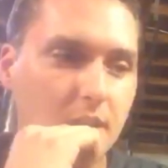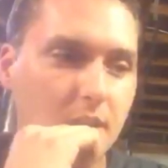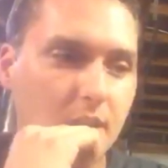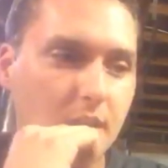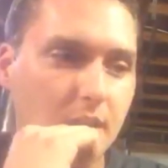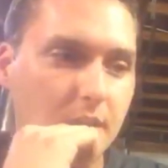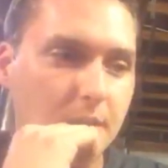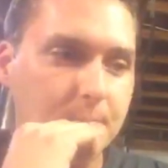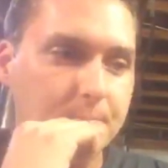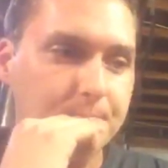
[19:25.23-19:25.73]

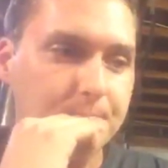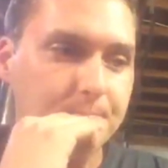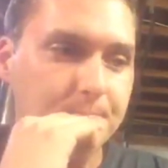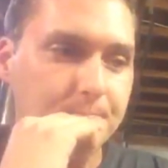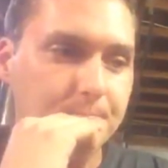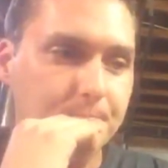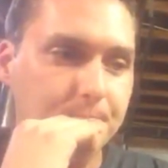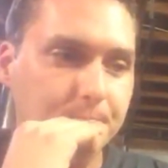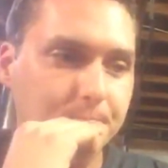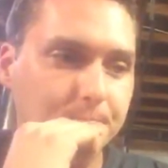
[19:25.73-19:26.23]

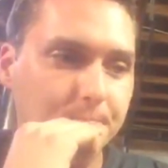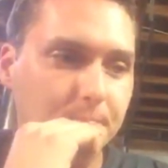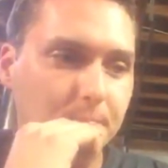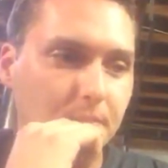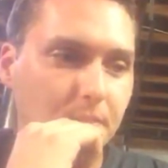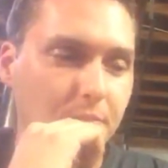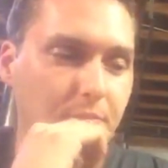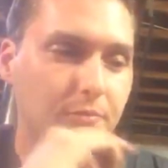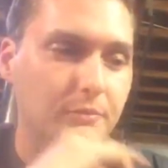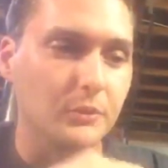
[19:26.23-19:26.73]

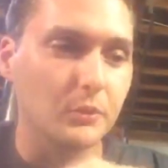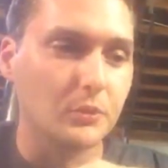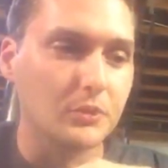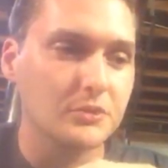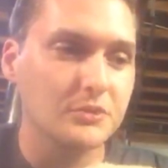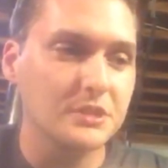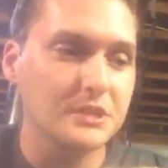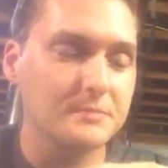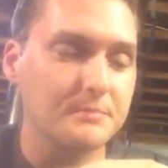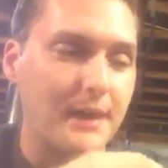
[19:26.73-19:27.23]
The floors
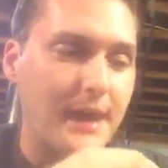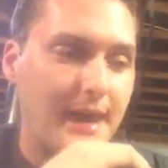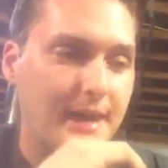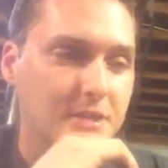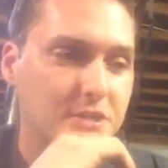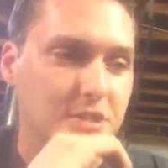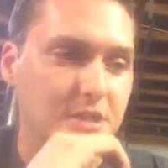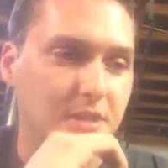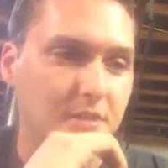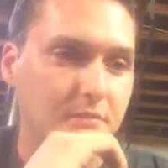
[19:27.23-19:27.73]
need
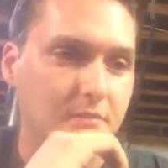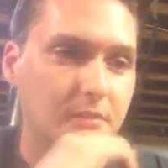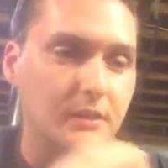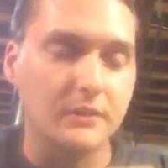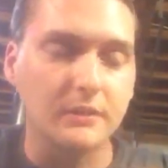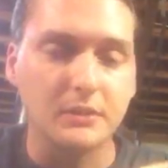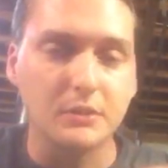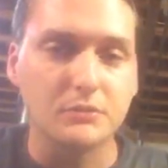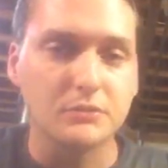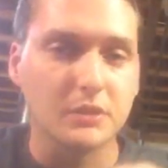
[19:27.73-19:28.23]
patching, and
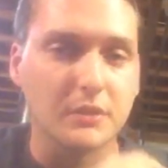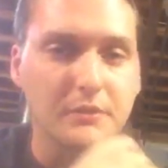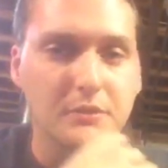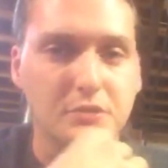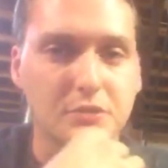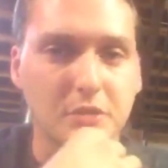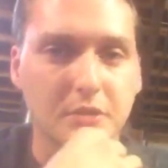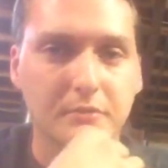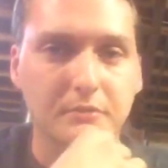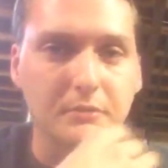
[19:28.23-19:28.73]
you saw the
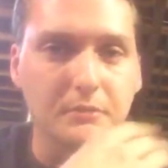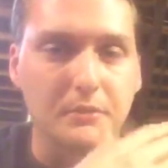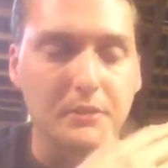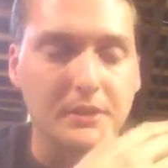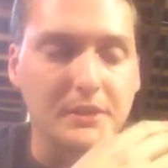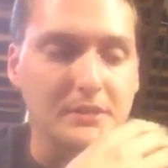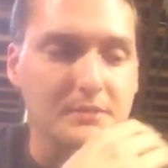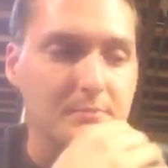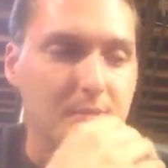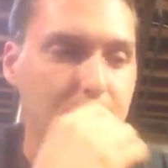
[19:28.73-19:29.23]
trunk floor. It
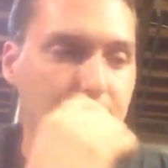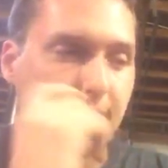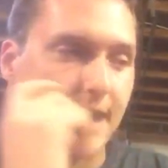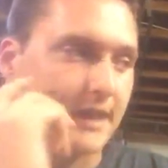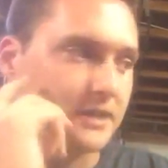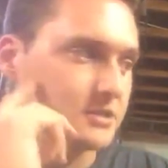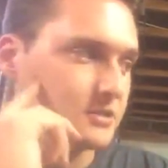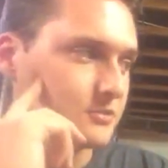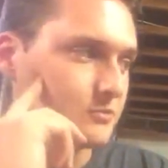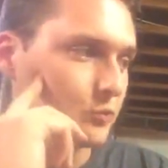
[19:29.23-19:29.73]
needs to be
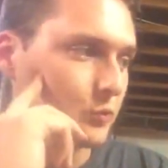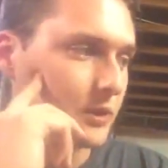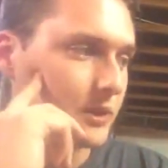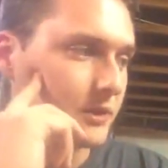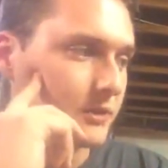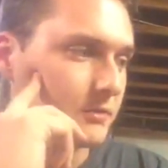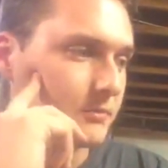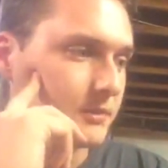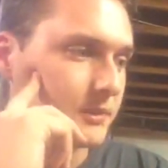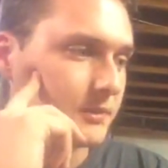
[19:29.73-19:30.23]
patched as
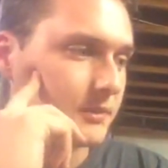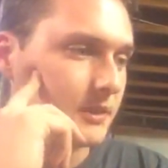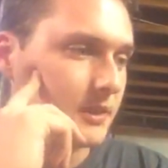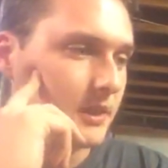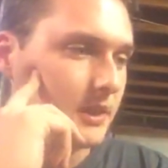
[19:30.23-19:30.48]
well, but